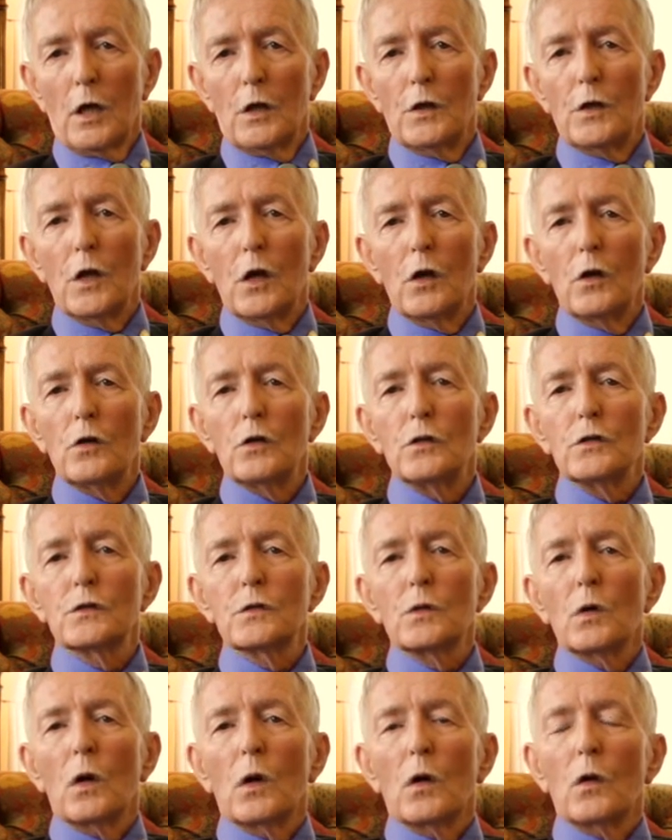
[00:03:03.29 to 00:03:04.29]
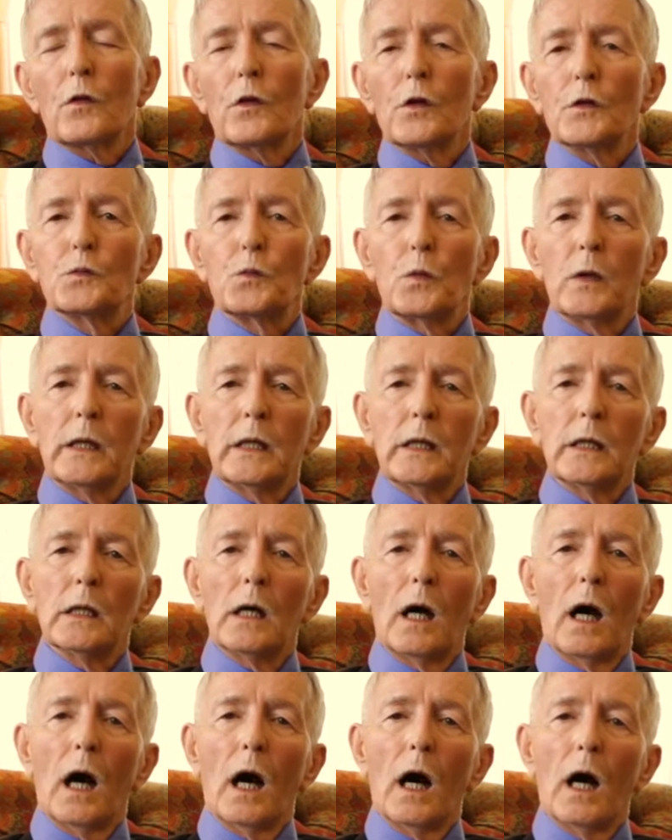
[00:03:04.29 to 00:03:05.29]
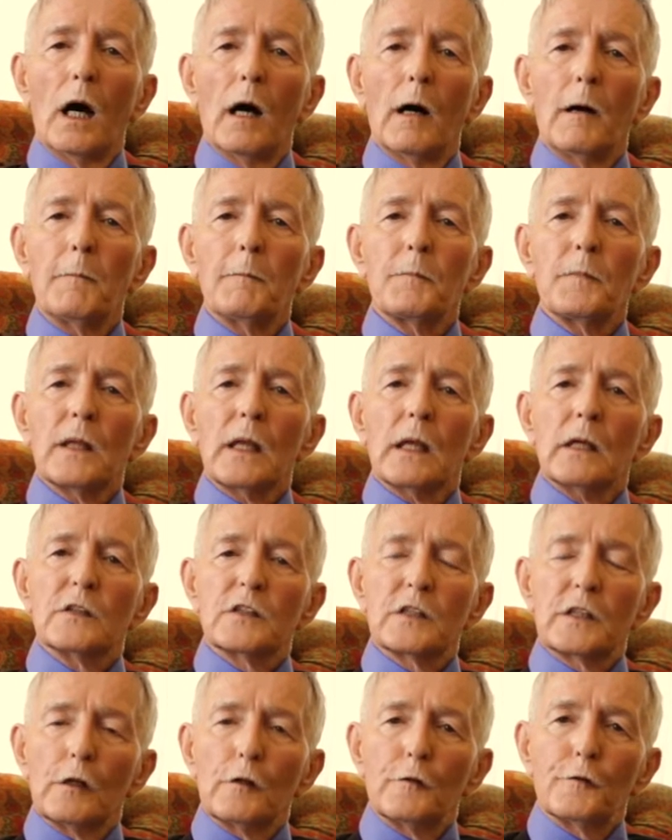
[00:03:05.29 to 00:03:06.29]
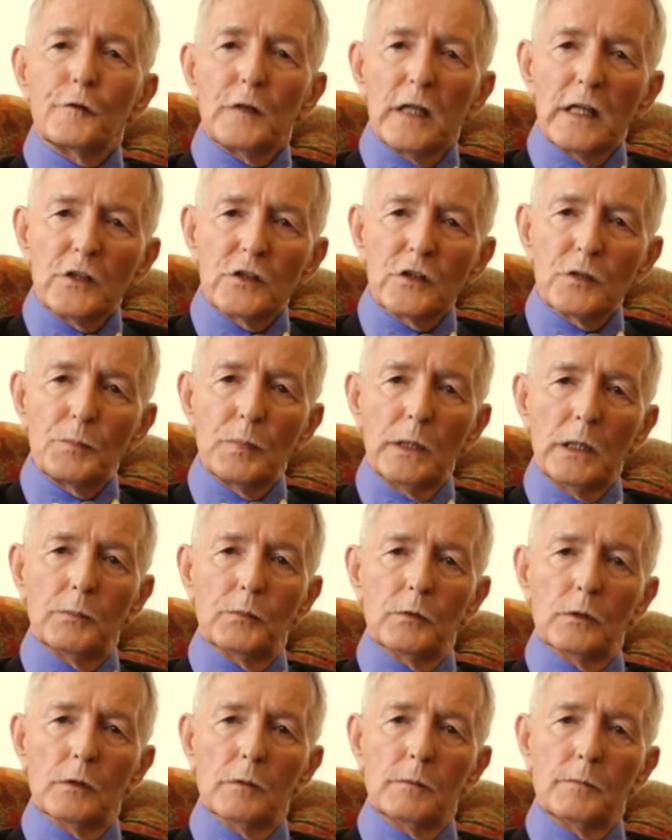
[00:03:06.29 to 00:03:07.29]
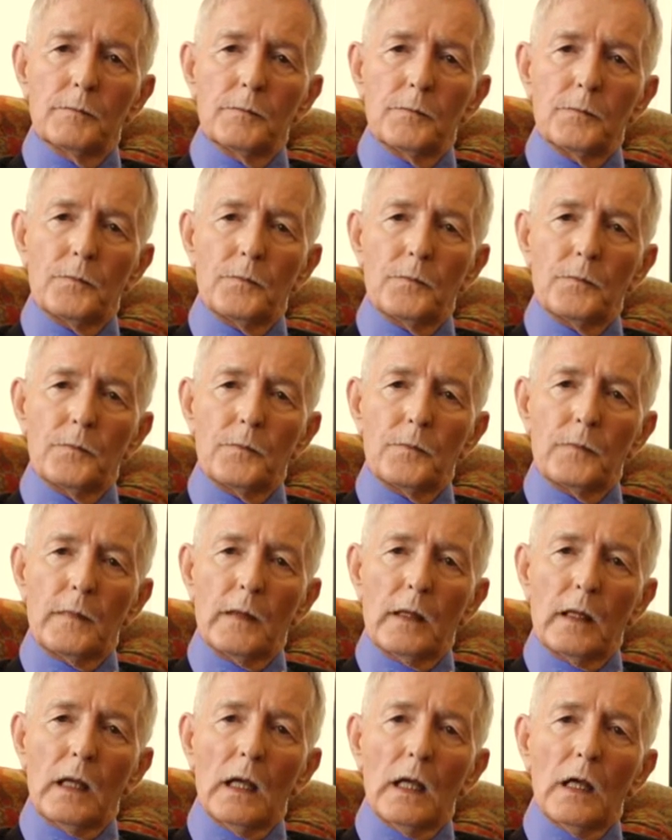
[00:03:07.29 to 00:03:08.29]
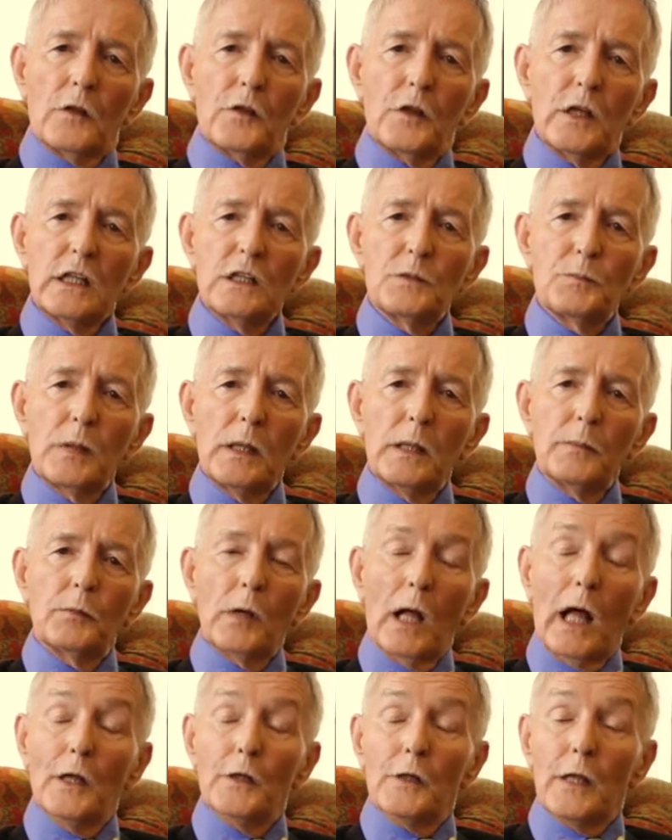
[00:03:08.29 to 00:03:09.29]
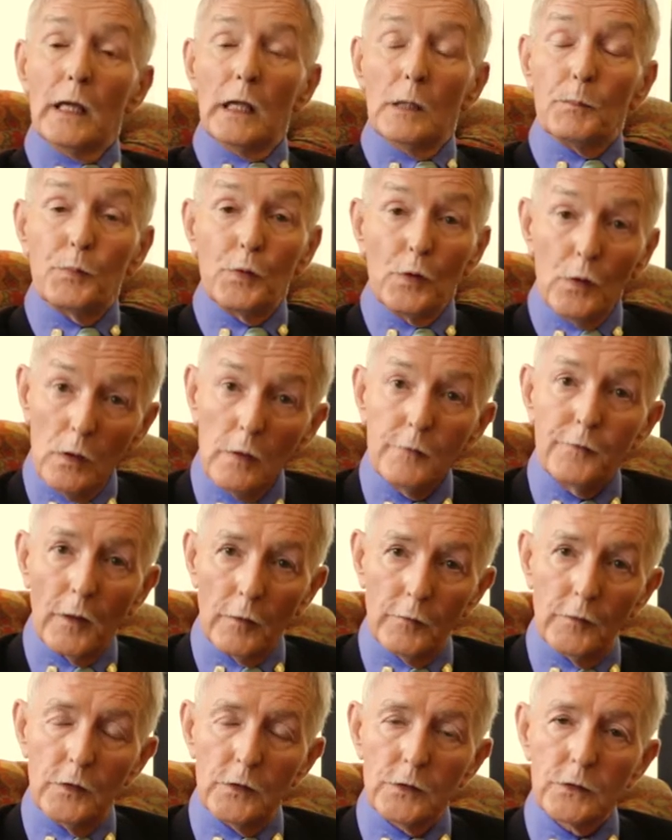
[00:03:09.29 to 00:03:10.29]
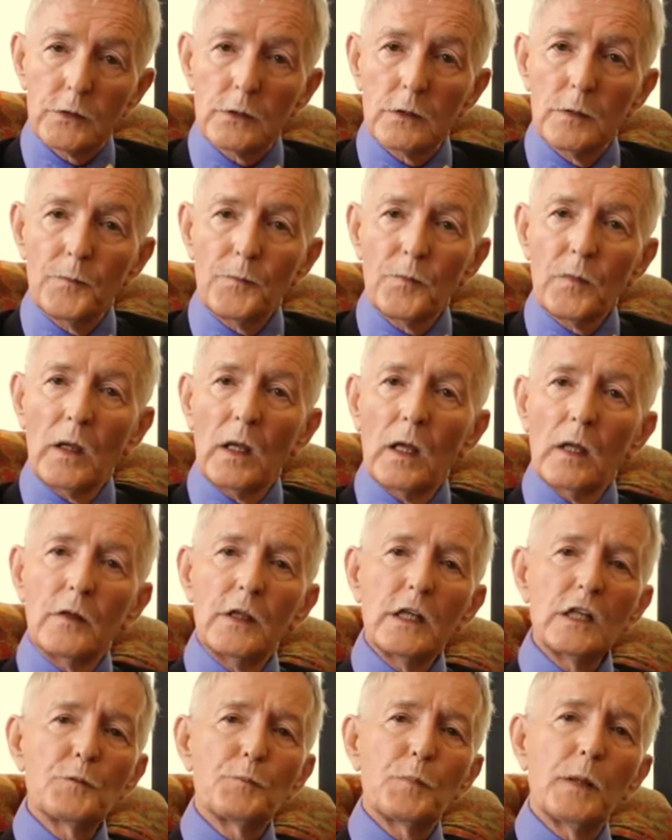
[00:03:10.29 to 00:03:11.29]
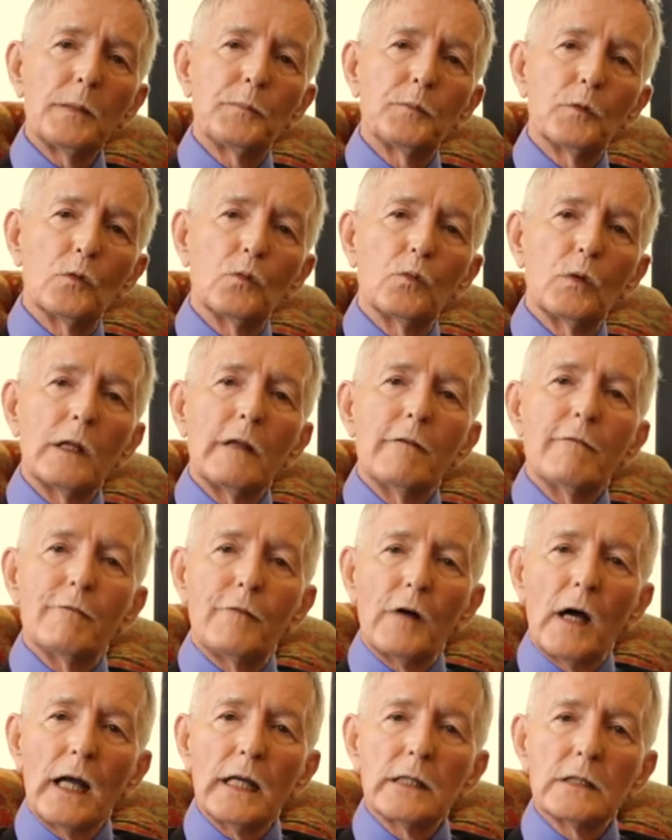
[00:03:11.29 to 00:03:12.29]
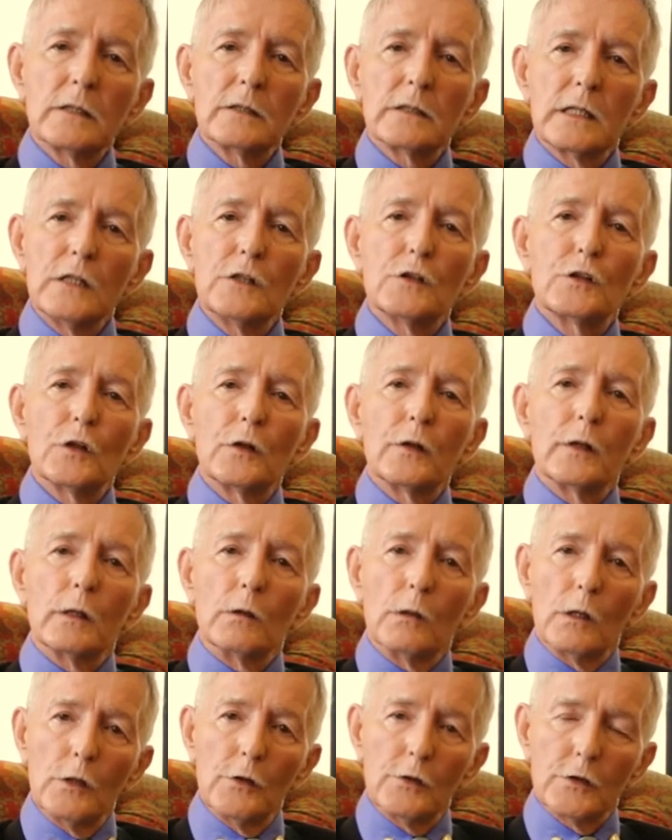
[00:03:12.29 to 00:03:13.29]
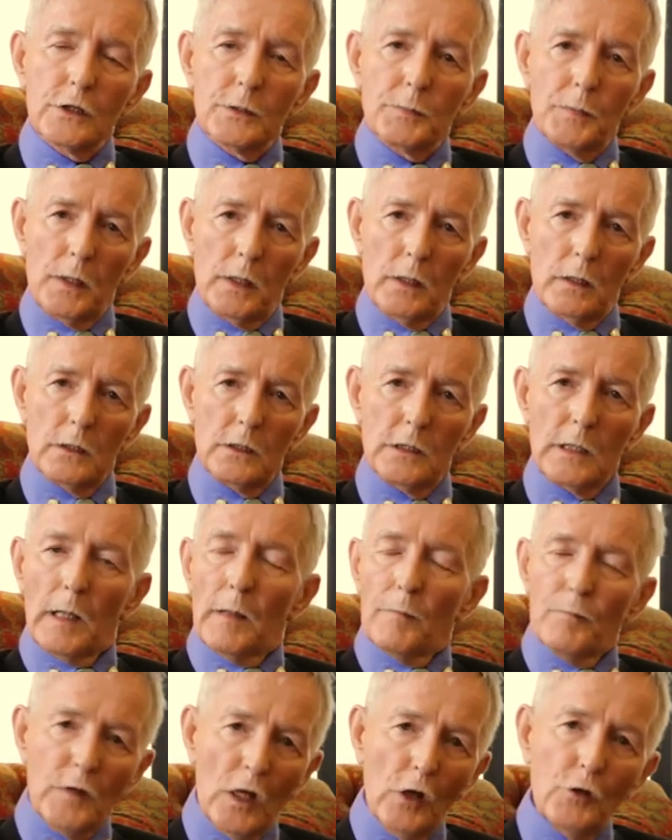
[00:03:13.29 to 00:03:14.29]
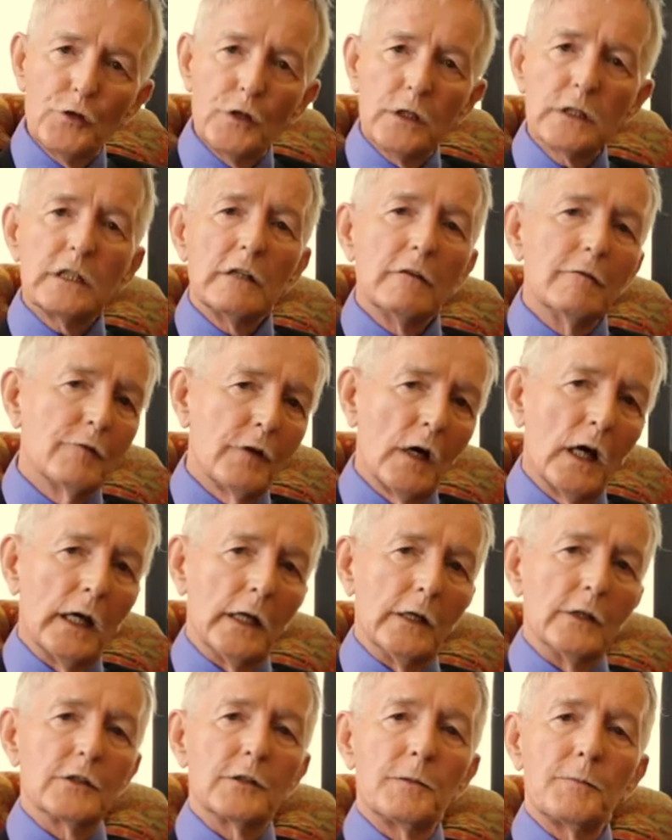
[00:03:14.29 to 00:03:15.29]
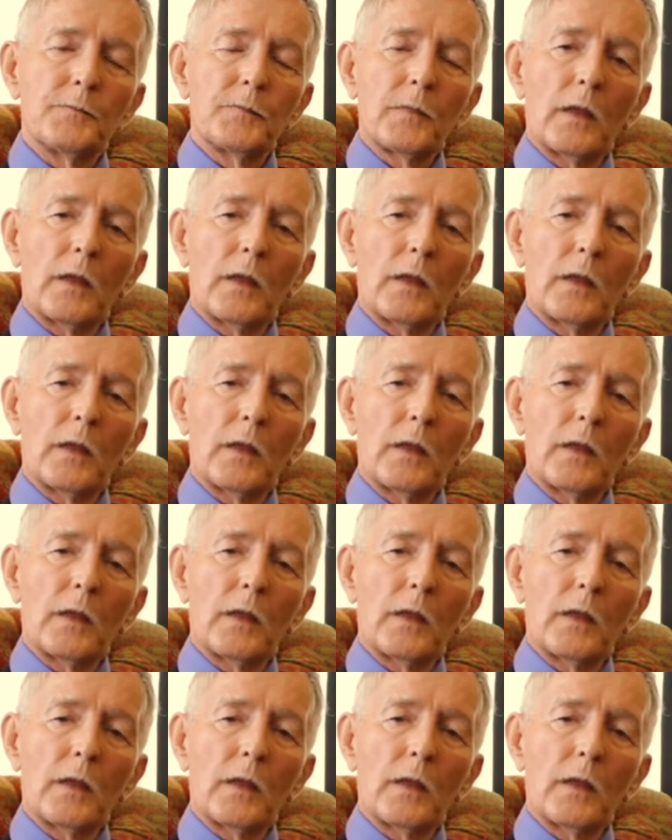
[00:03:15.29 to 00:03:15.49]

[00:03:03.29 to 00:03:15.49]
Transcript: knows that we are selfless people, these people, and they approve of us, these people will invite us into their own space. Notice invite.